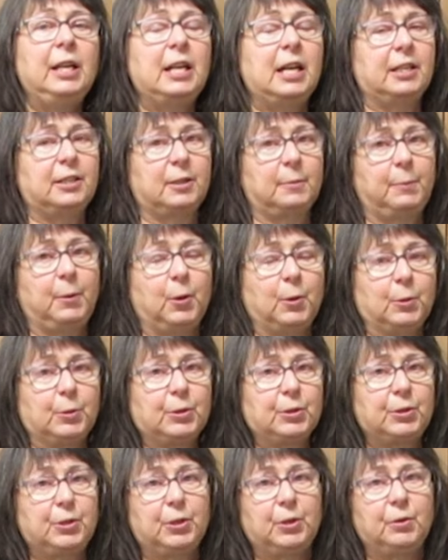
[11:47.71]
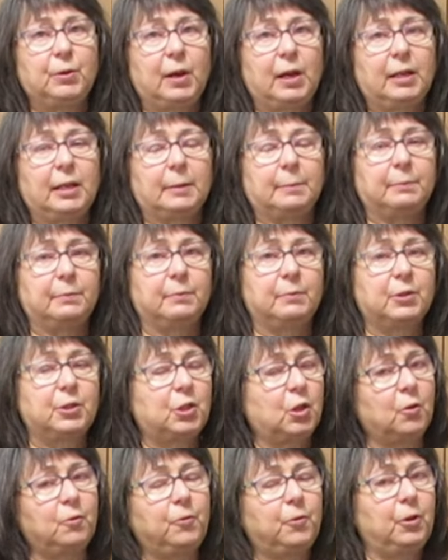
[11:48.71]
as opposed to I'm
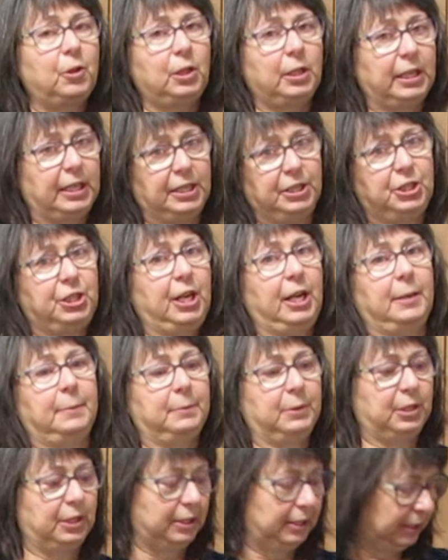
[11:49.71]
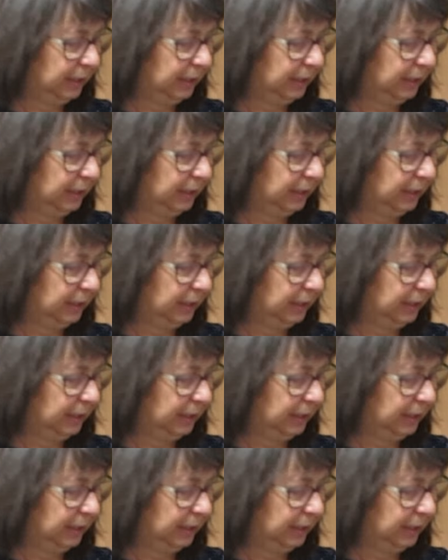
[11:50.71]
so full and jammed.